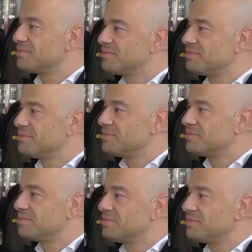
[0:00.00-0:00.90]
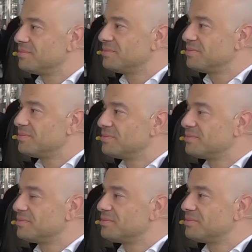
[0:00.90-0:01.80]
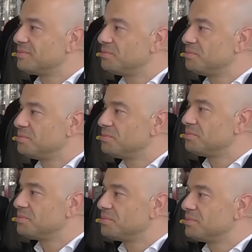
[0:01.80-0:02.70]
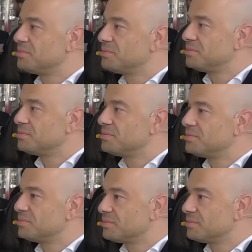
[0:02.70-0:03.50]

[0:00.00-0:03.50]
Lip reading: (not speaking)